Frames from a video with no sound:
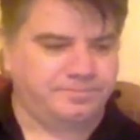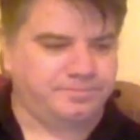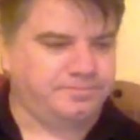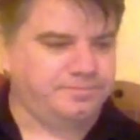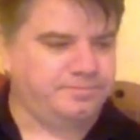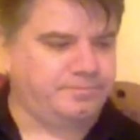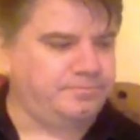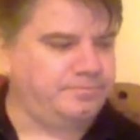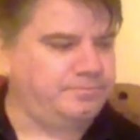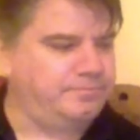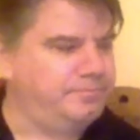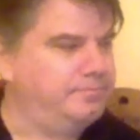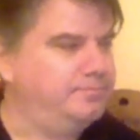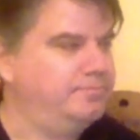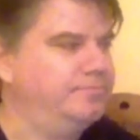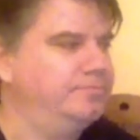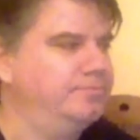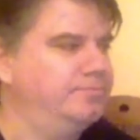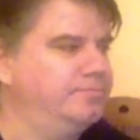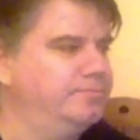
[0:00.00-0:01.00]

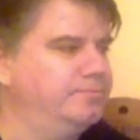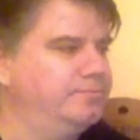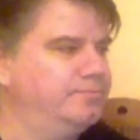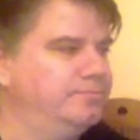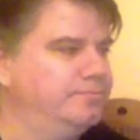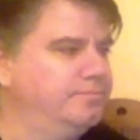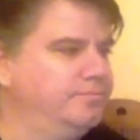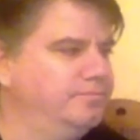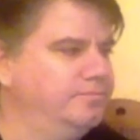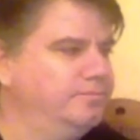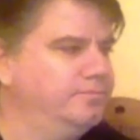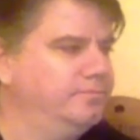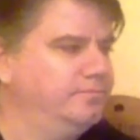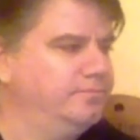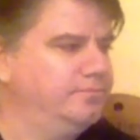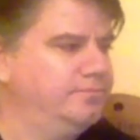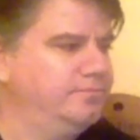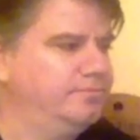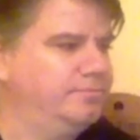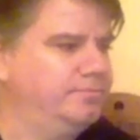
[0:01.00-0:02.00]

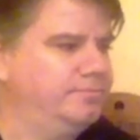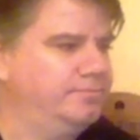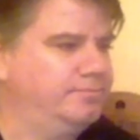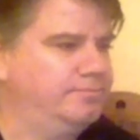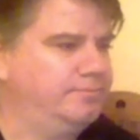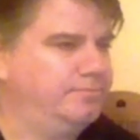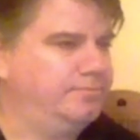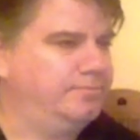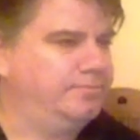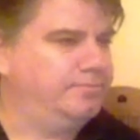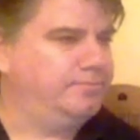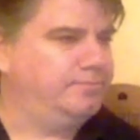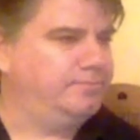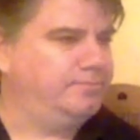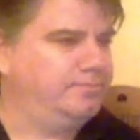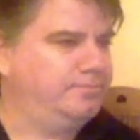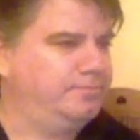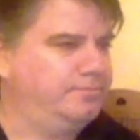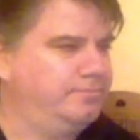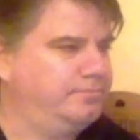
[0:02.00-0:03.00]

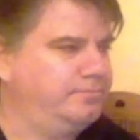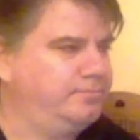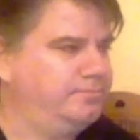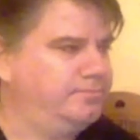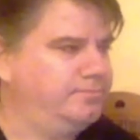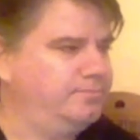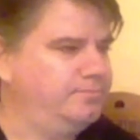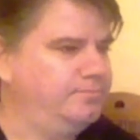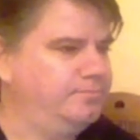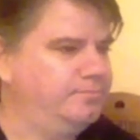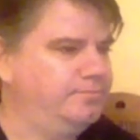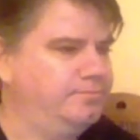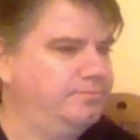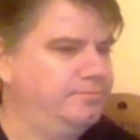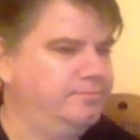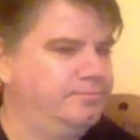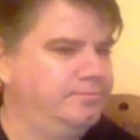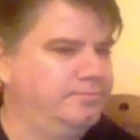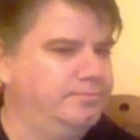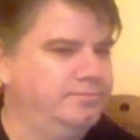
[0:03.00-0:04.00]

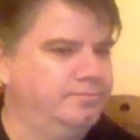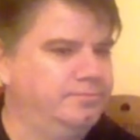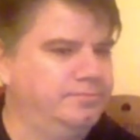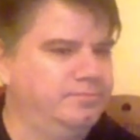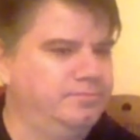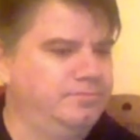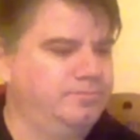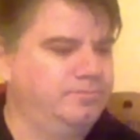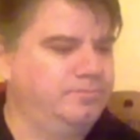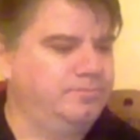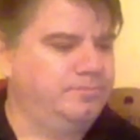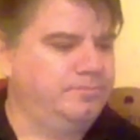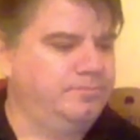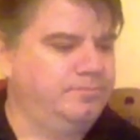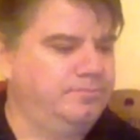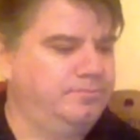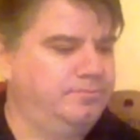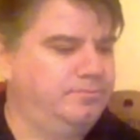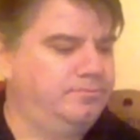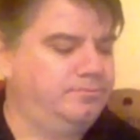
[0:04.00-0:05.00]

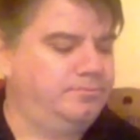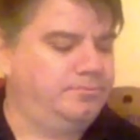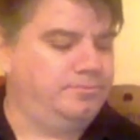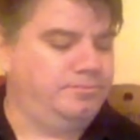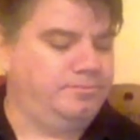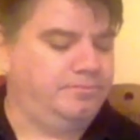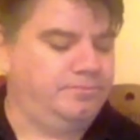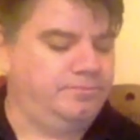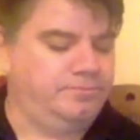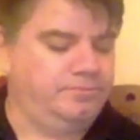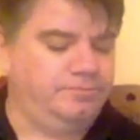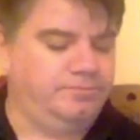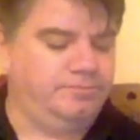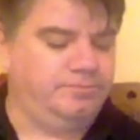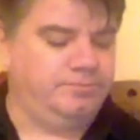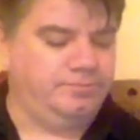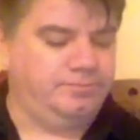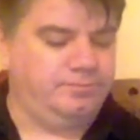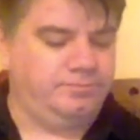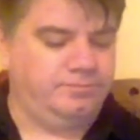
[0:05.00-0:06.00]

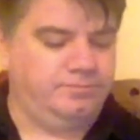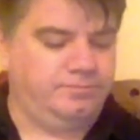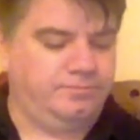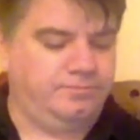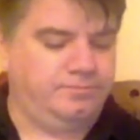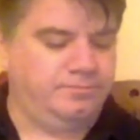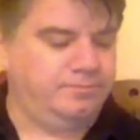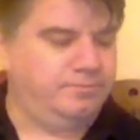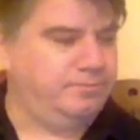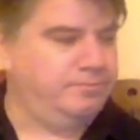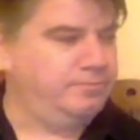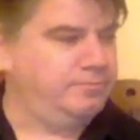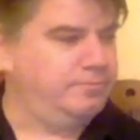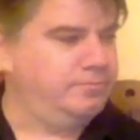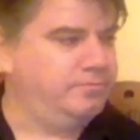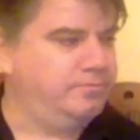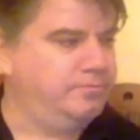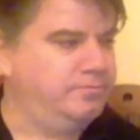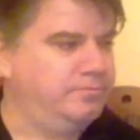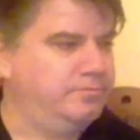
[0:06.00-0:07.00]

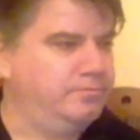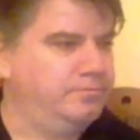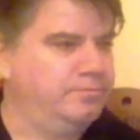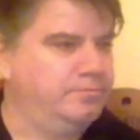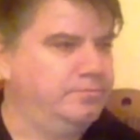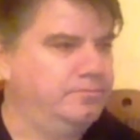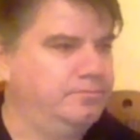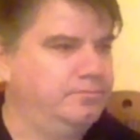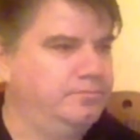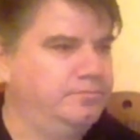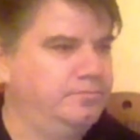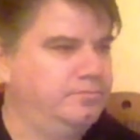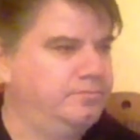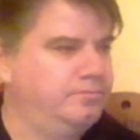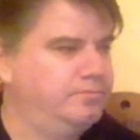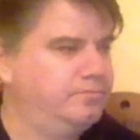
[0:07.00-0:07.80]
No words are spoken by the person on screen.